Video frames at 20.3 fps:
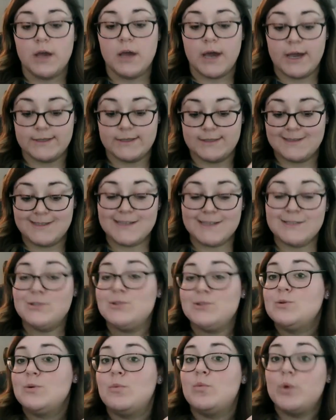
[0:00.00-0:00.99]
I suggest you
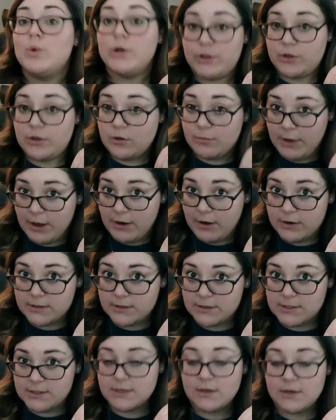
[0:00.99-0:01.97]
do it with your
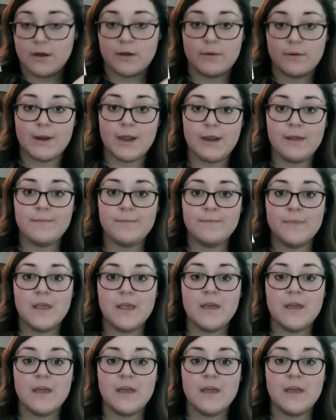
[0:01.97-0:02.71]
parents. Alrighty?